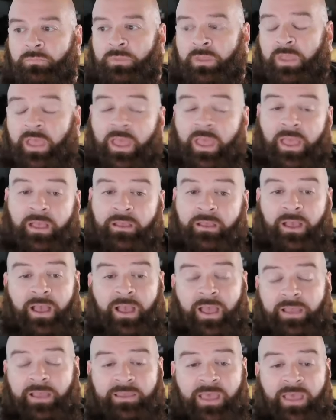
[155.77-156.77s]
Heck,
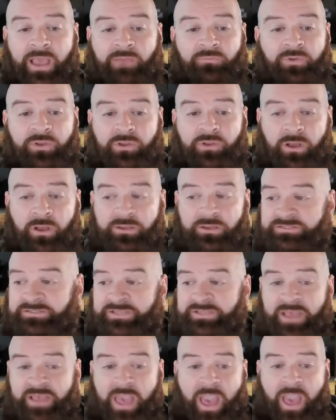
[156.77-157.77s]
I can't recall
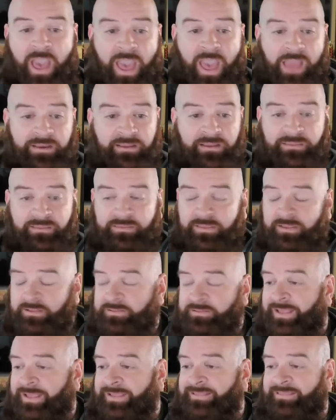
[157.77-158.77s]
seeing
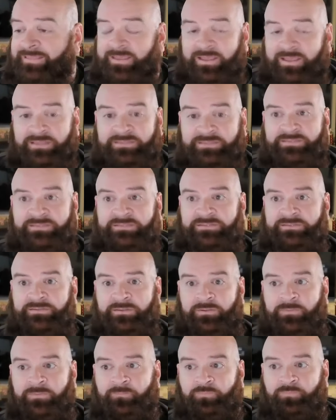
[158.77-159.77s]
anything like this
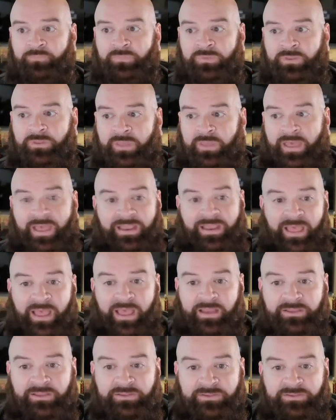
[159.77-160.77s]
at
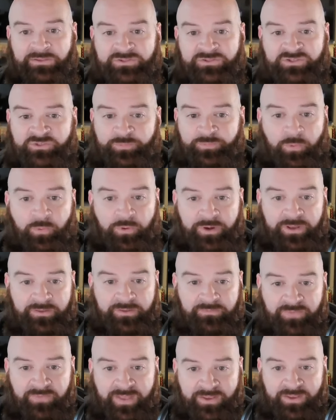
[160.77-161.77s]
any
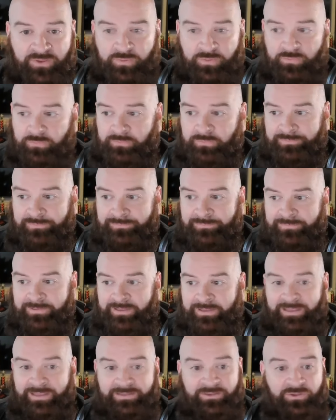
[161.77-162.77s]
sporting venue
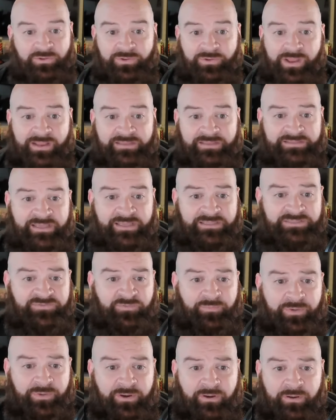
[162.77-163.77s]
in the United States of
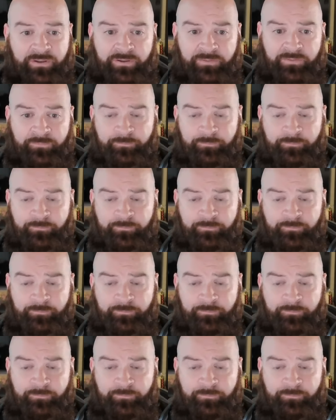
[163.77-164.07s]
America.